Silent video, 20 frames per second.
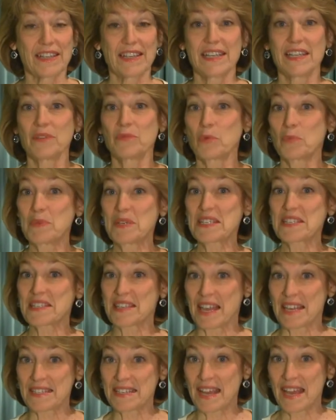It will be
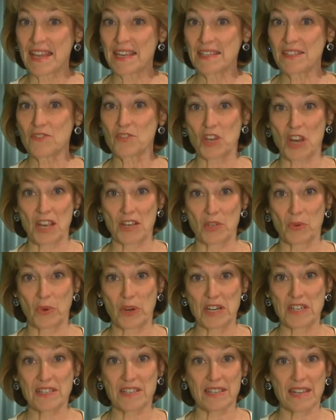Sunday,
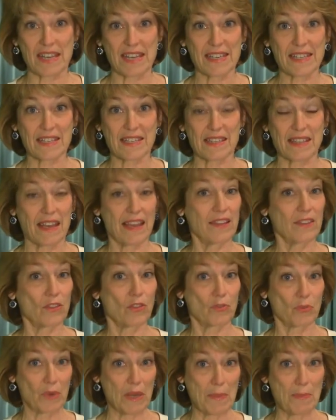January 6th
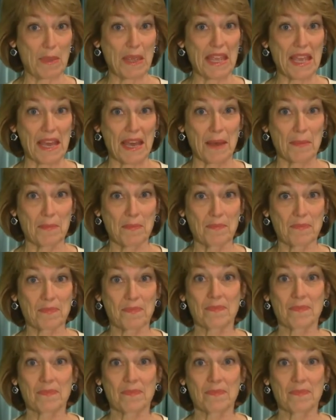at 3 p.m.